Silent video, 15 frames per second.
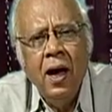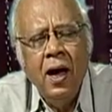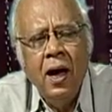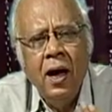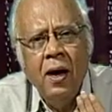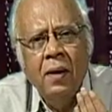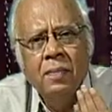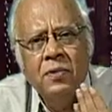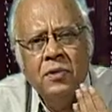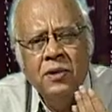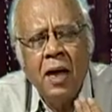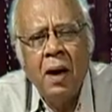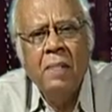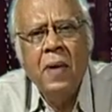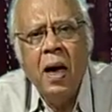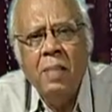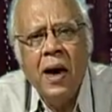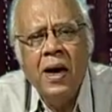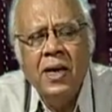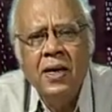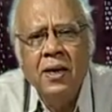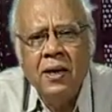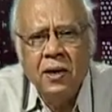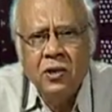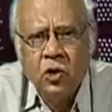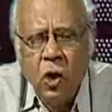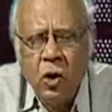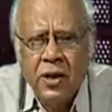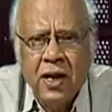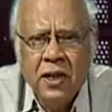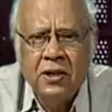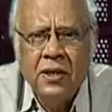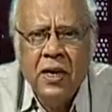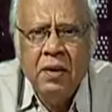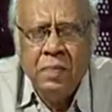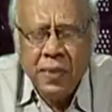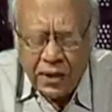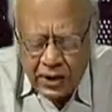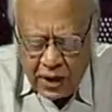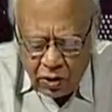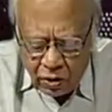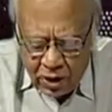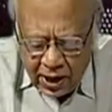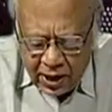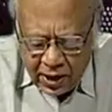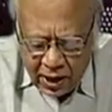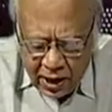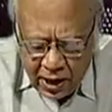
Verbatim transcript: uh, some American historians in particular,